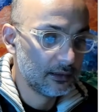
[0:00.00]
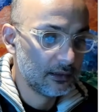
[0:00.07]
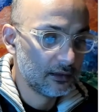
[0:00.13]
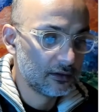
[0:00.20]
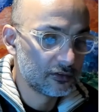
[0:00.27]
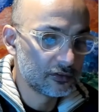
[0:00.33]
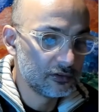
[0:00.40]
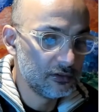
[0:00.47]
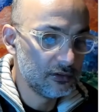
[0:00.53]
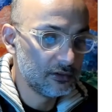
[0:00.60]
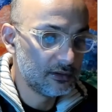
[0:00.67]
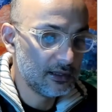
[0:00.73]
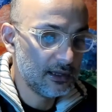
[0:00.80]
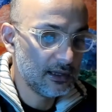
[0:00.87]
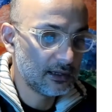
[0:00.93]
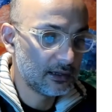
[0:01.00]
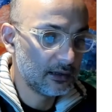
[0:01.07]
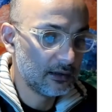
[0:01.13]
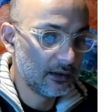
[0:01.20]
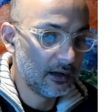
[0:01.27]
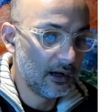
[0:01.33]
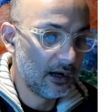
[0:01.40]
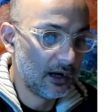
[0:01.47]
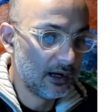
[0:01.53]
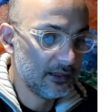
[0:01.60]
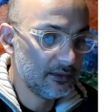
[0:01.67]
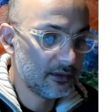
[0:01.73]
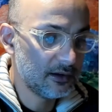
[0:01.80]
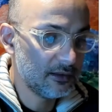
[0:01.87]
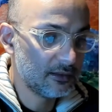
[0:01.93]
So you take
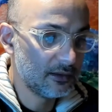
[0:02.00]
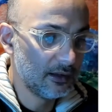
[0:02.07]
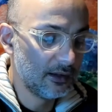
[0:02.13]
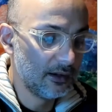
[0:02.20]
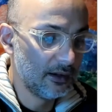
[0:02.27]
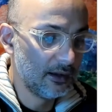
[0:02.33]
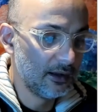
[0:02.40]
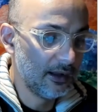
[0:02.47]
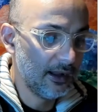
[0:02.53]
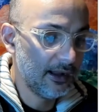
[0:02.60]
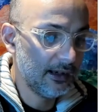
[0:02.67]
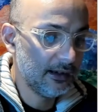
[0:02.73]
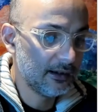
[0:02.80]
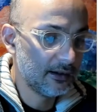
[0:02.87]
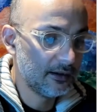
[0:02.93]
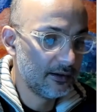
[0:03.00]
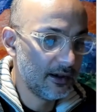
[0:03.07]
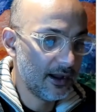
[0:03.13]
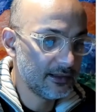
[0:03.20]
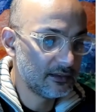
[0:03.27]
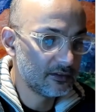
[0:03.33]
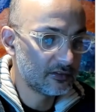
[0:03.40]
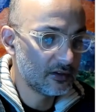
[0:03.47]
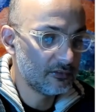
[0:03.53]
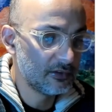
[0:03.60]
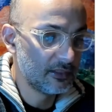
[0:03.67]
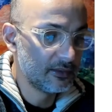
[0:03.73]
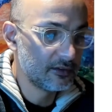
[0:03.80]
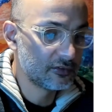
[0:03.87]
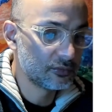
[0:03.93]
100 L97,
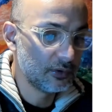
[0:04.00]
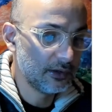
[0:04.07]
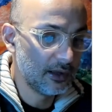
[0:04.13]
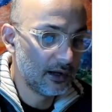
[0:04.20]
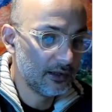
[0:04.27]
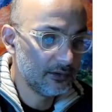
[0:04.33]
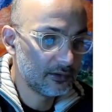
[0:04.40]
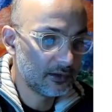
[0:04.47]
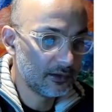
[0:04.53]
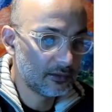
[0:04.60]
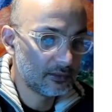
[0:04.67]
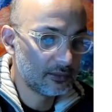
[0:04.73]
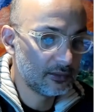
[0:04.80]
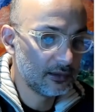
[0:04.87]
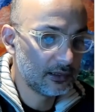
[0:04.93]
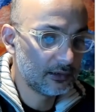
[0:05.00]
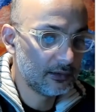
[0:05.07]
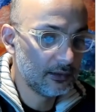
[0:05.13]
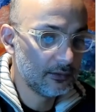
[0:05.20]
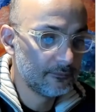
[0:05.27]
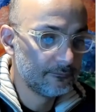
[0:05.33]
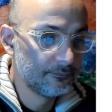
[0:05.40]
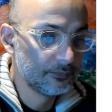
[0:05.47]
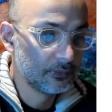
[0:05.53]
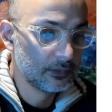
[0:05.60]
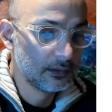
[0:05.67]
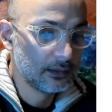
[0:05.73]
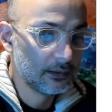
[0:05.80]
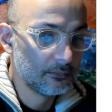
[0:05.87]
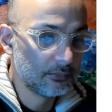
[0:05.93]
this one 130
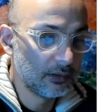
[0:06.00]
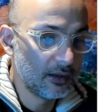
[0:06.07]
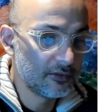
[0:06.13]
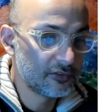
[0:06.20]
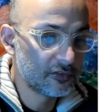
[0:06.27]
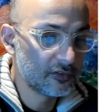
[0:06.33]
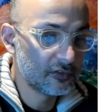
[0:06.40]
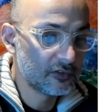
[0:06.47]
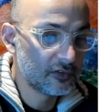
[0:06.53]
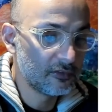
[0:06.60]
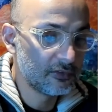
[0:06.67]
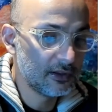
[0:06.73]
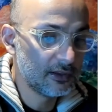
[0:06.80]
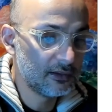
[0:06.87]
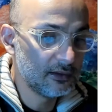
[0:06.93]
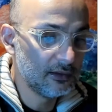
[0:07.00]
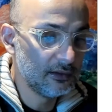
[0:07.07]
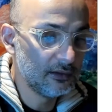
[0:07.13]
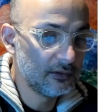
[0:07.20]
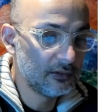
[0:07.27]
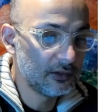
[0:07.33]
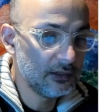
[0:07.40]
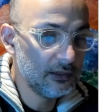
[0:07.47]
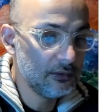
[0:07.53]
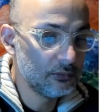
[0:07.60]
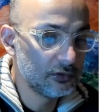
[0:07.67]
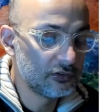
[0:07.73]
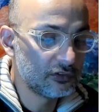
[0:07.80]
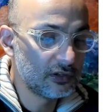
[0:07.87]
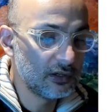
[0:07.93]
plus 73,
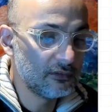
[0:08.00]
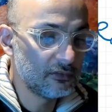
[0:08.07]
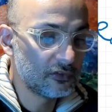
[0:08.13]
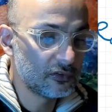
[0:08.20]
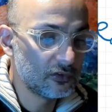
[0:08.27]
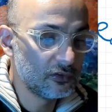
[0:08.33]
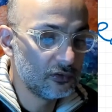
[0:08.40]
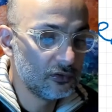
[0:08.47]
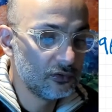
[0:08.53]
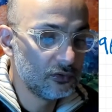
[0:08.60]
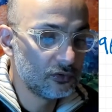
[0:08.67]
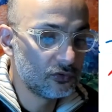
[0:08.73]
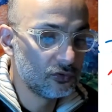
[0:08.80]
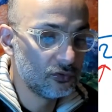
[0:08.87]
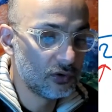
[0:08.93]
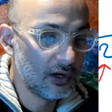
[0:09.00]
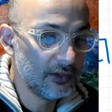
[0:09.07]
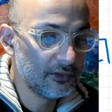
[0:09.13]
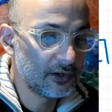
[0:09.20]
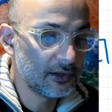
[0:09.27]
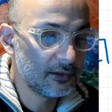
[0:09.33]
which gives you 200